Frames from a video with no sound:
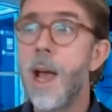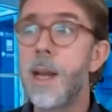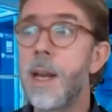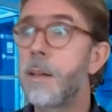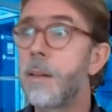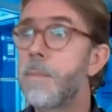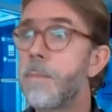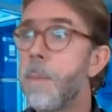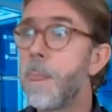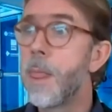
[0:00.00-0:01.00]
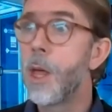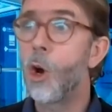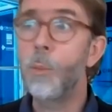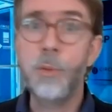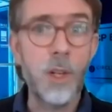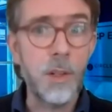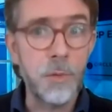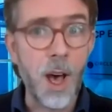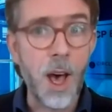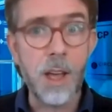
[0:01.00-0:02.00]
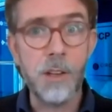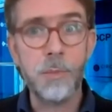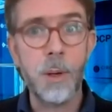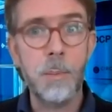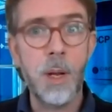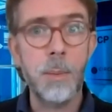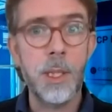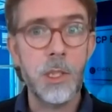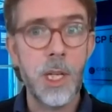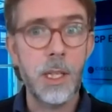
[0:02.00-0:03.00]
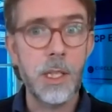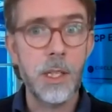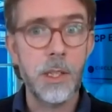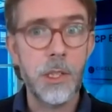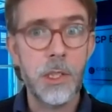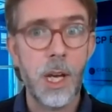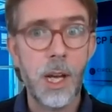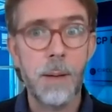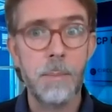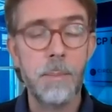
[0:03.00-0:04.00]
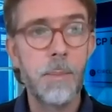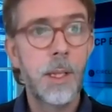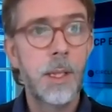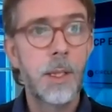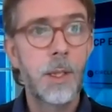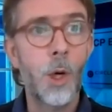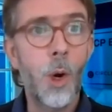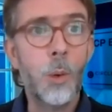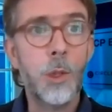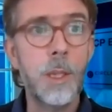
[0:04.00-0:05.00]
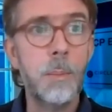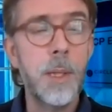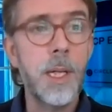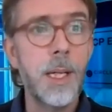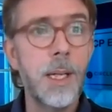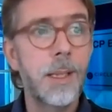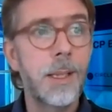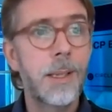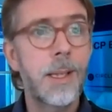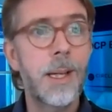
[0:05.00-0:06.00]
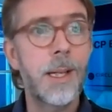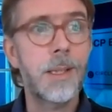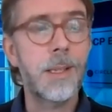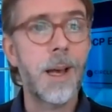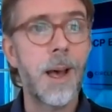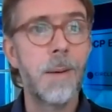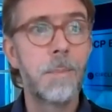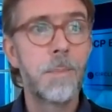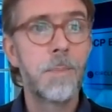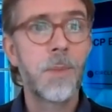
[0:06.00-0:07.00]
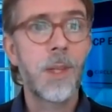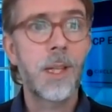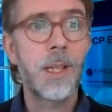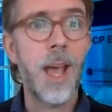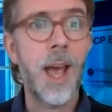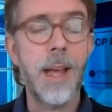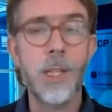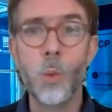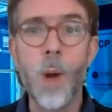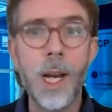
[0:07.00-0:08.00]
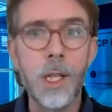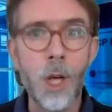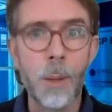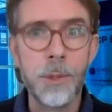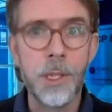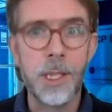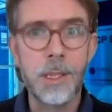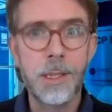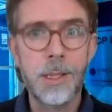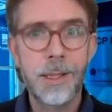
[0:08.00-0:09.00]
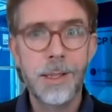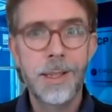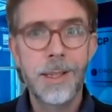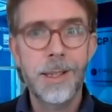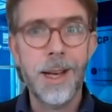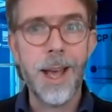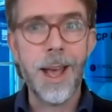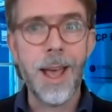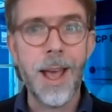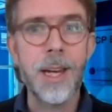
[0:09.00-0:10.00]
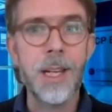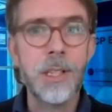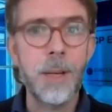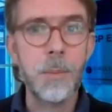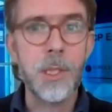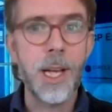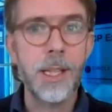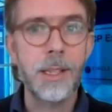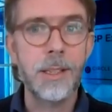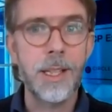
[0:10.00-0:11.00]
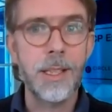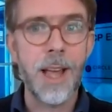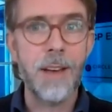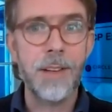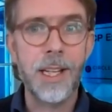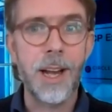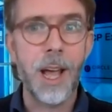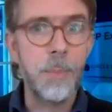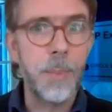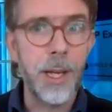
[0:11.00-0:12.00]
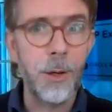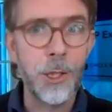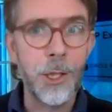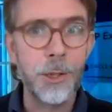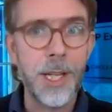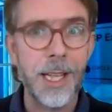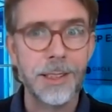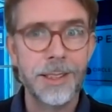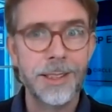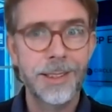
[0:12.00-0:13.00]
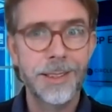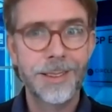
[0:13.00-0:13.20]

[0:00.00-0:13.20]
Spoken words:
And in hopefully 5, but maybe 10 years' time, OCP is well adopted and the same standard as having an iPad on your desk.